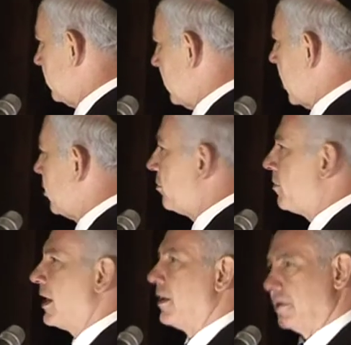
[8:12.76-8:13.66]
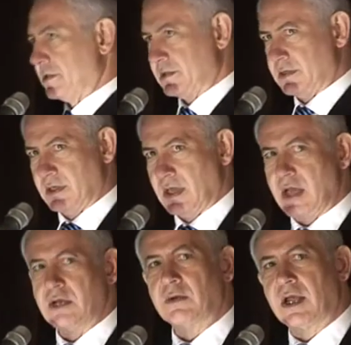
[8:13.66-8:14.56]
and your parents
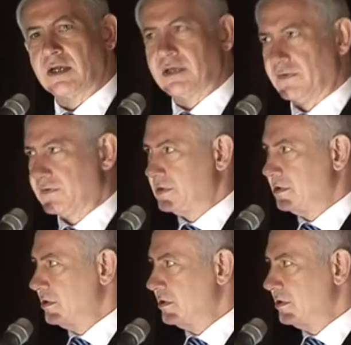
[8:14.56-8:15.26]
and your relatives